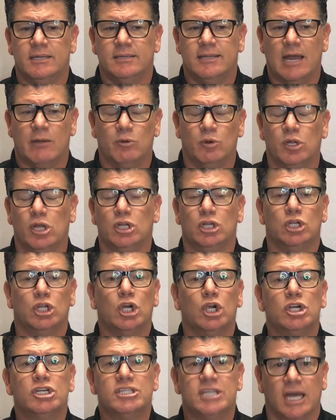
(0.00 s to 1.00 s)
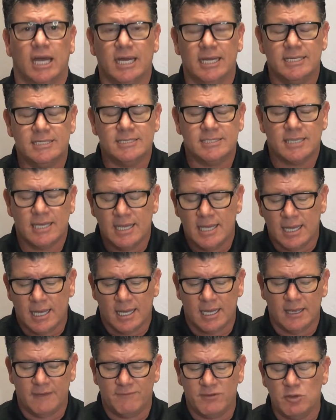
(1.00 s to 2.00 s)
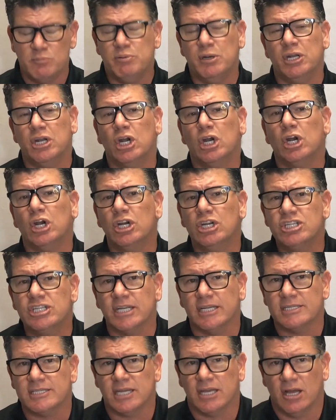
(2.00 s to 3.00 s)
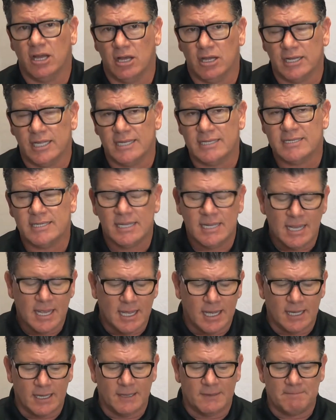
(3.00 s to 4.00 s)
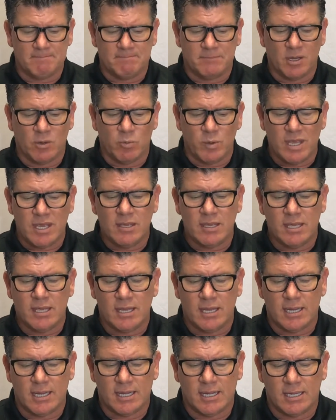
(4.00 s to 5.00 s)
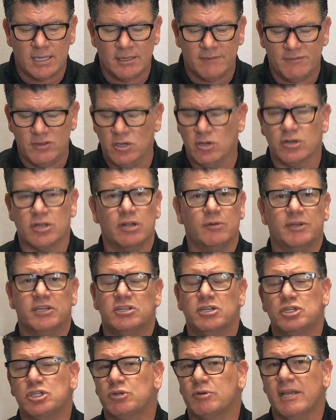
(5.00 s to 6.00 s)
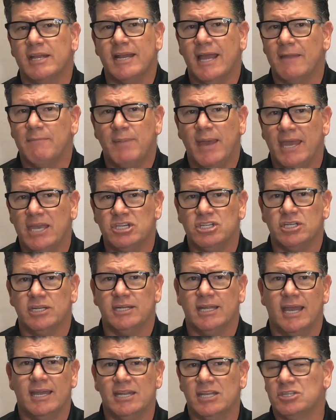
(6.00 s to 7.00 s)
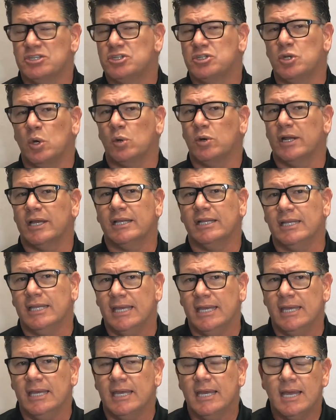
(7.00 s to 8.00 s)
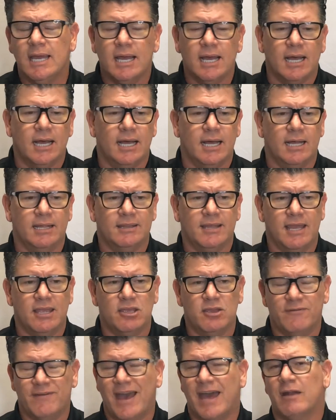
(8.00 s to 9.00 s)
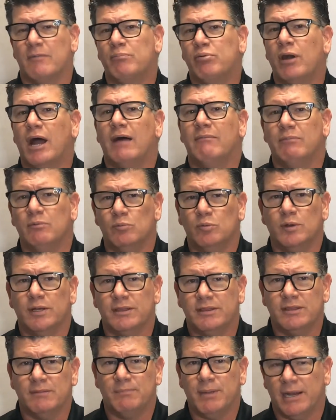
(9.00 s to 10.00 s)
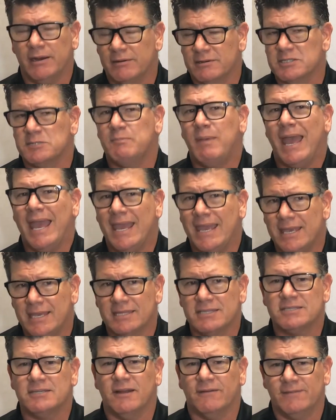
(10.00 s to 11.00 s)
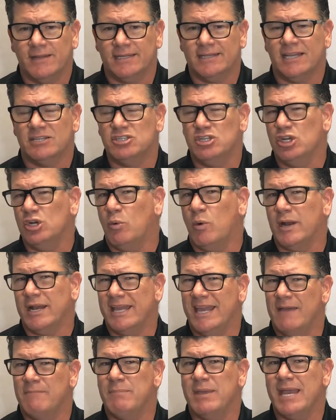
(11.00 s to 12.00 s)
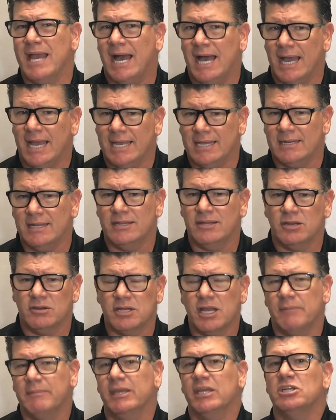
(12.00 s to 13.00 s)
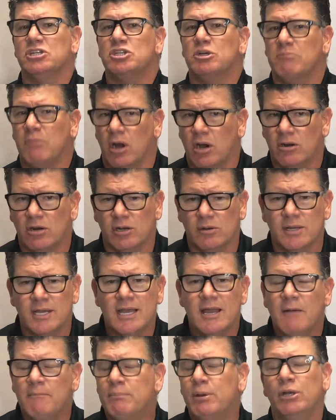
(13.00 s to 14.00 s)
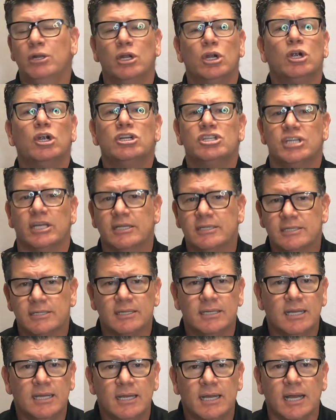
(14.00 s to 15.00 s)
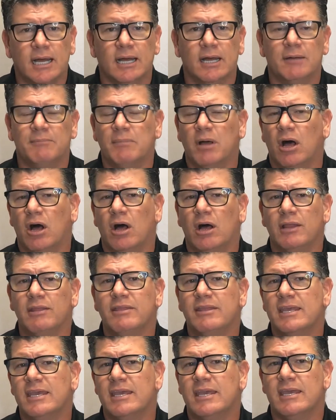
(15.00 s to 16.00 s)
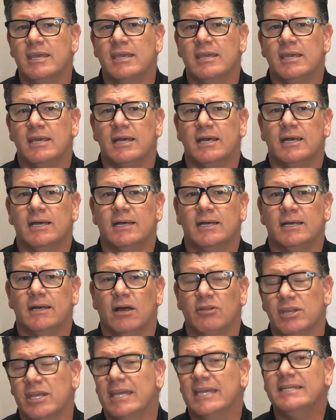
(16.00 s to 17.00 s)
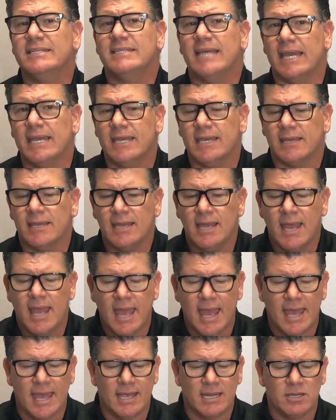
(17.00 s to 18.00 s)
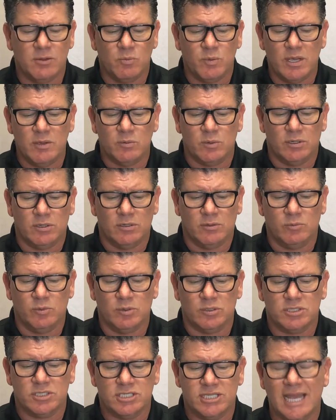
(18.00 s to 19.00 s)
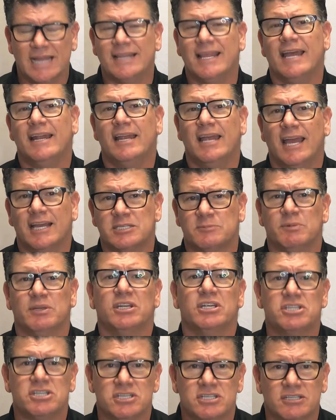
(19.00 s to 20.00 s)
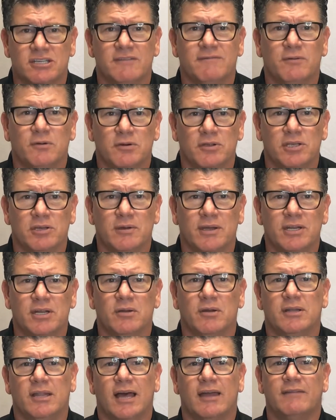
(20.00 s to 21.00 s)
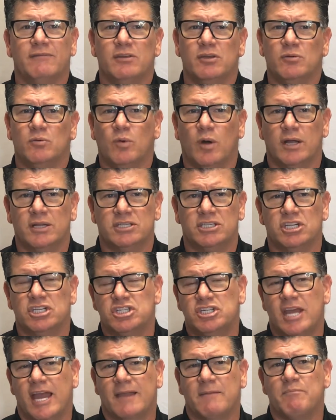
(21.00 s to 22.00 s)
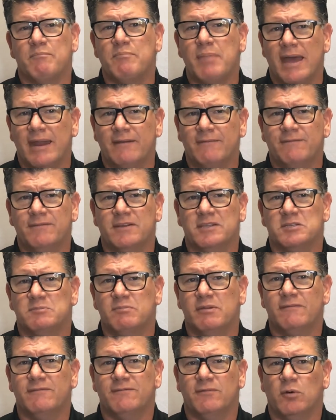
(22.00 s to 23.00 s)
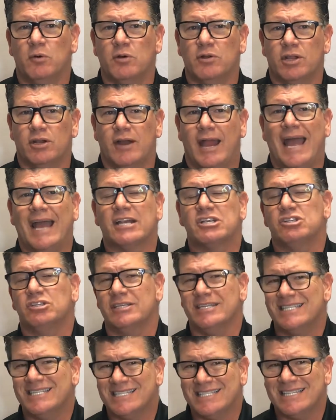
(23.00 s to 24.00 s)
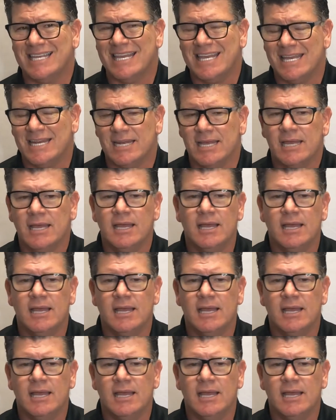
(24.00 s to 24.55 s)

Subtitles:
alert us if you put urgent on it. If you're going to treat a patient and historically that you've had a problem with the parents paying and stuff like that, so you don't want to get behind and they're coming in tomorrow, put urgent on the intake, and we'll check that expeditiously for you. I know a lot of you want to check benefits before they're actually seen,